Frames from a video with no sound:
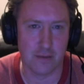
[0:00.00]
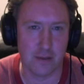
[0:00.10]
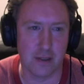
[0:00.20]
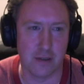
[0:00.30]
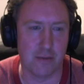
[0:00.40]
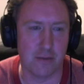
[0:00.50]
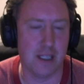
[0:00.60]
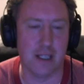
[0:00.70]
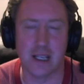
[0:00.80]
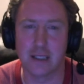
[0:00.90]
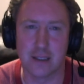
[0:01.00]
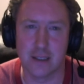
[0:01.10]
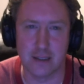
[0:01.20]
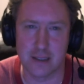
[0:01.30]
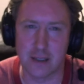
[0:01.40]
to reenact it.
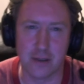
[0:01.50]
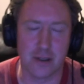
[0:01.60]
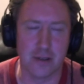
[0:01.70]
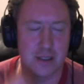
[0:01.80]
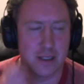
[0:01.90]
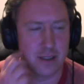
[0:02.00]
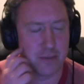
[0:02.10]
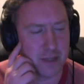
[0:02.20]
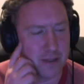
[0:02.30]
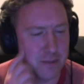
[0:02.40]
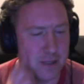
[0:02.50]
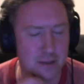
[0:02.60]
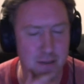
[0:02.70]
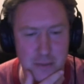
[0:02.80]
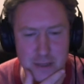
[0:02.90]
Is that not how it's said? What's, what's the
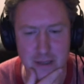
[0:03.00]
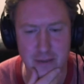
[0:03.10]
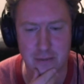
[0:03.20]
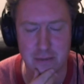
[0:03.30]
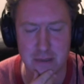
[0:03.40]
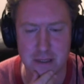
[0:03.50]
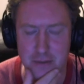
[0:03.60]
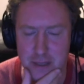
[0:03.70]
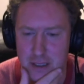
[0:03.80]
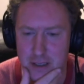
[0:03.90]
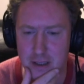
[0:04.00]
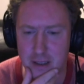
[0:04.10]
what's the what's the phrase?